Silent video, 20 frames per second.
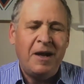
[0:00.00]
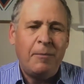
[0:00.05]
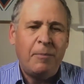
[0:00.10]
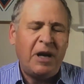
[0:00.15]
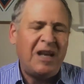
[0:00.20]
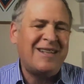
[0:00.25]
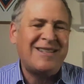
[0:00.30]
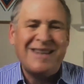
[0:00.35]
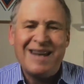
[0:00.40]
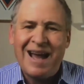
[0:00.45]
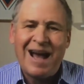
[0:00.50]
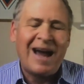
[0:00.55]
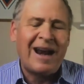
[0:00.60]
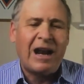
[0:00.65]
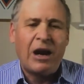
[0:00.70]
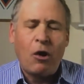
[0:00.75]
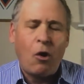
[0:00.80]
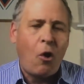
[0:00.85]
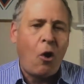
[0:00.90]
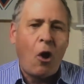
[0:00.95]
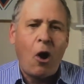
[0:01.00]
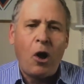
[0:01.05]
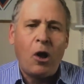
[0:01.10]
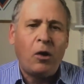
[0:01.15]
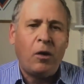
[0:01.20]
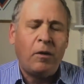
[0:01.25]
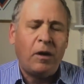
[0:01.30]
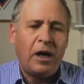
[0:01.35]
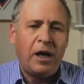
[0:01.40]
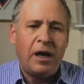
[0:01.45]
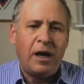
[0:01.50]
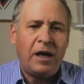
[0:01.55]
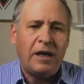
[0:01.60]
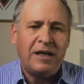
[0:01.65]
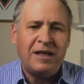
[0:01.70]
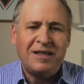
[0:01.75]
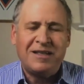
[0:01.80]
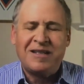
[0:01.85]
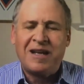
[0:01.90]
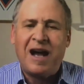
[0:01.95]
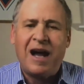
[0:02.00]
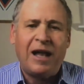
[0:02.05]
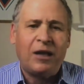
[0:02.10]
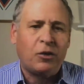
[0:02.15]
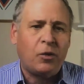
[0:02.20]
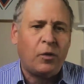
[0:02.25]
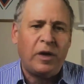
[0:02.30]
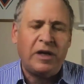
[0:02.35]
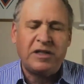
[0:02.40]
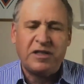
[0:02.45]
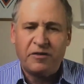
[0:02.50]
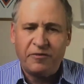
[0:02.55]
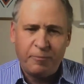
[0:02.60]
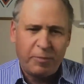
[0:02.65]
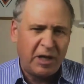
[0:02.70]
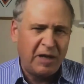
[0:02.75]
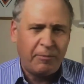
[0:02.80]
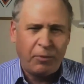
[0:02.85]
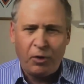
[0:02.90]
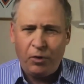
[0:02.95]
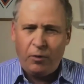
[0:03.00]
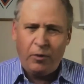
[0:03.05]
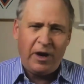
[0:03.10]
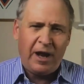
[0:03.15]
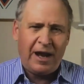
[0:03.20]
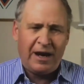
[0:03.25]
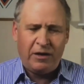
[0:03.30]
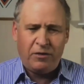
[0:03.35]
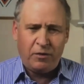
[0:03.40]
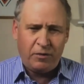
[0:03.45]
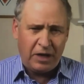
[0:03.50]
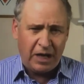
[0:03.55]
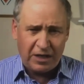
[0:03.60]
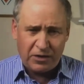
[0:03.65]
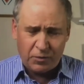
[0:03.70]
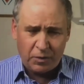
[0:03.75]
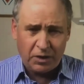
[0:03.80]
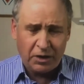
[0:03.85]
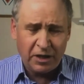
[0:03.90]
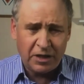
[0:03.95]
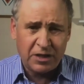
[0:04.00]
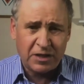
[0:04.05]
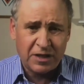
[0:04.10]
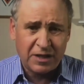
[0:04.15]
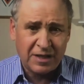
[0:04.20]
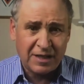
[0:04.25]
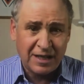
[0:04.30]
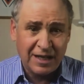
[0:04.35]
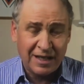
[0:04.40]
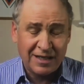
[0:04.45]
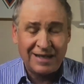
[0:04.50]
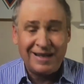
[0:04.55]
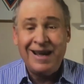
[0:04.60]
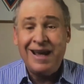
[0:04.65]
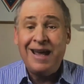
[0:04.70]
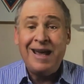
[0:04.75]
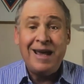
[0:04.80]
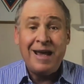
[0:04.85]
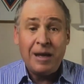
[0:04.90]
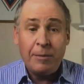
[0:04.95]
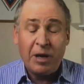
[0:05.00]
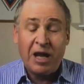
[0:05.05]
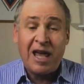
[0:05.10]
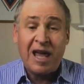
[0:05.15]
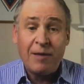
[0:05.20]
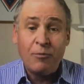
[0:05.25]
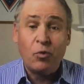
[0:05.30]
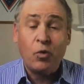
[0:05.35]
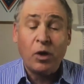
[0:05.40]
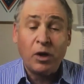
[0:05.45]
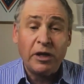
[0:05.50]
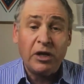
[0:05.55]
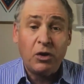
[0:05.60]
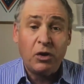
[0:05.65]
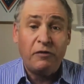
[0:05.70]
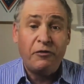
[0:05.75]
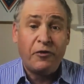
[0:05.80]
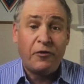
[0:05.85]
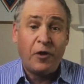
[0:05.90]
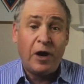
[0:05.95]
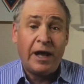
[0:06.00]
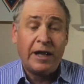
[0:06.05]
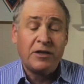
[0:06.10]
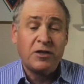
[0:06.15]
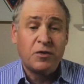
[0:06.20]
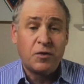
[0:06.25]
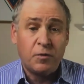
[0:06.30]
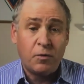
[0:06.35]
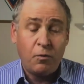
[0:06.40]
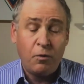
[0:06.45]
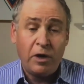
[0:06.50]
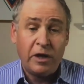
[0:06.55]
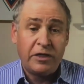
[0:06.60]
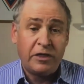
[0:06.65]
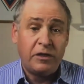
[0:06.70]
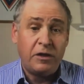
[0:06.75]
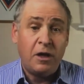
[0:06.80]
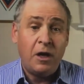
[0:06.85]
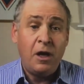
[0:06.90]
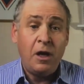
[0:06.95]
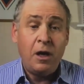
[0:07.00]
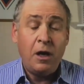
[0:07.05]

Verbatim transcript: But mm-hmm. he's not at all uh, intolerant of people who are not a, mm-hmm. as religious as he is. He became really good friends with mm-hmm.